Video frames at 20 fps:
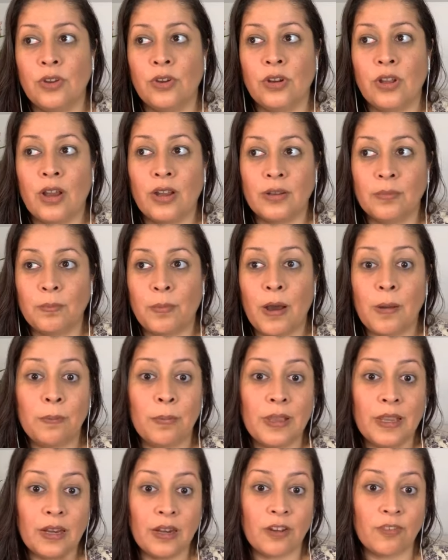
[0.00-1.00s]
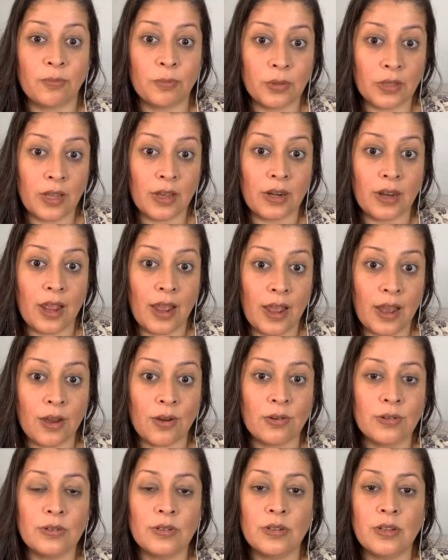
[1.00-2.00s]
you're not pumping enough blood
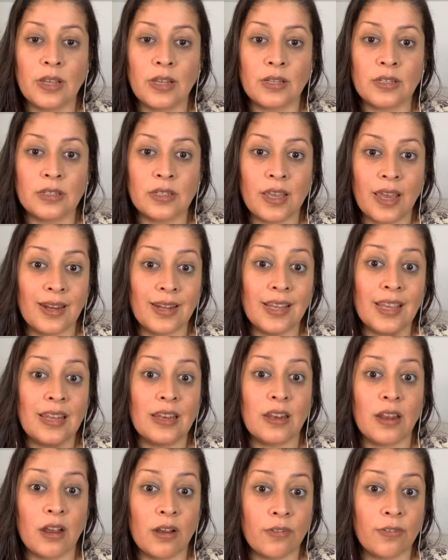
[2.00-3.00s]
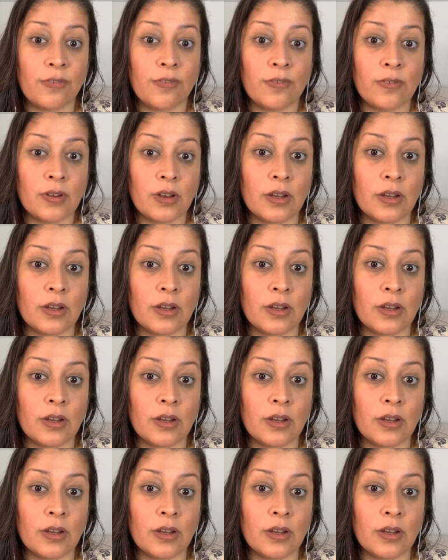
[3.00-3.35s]
out and getting enough,